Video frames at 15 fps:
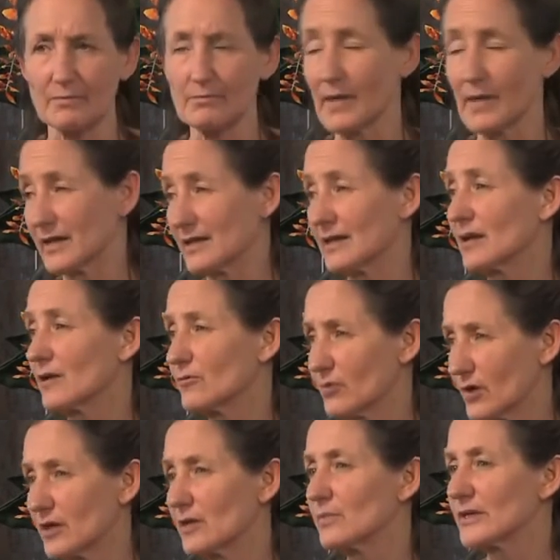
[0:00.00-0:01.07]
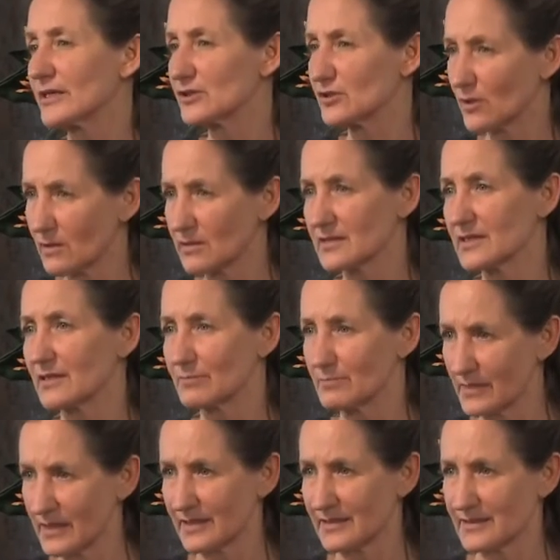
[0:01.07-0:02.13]
make an incredibly toxic
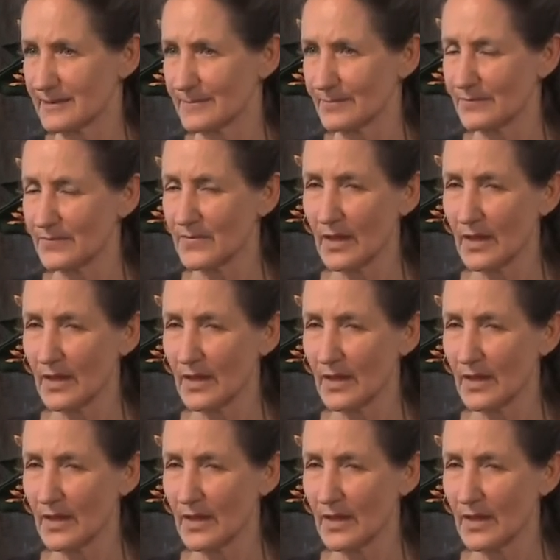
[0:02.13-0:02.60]
mix.